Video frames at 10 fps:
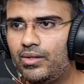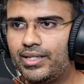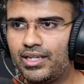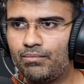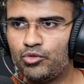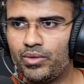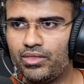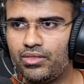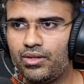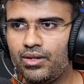It comes with
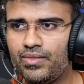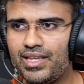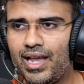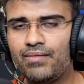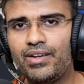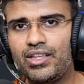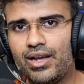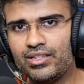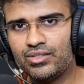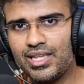the NVIDIA
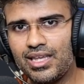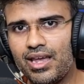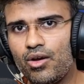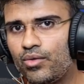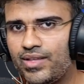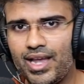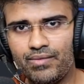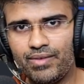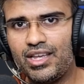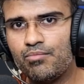SDK or the
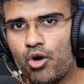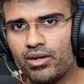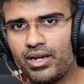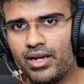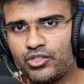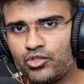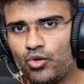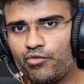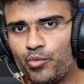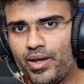NVIDIA broadcast
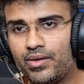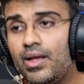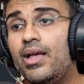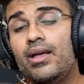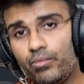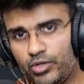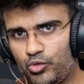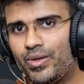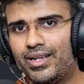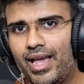software, which
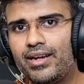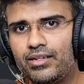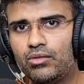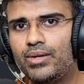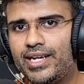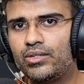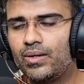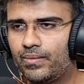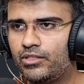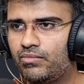we'll get into later
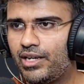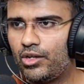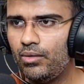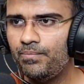in this video.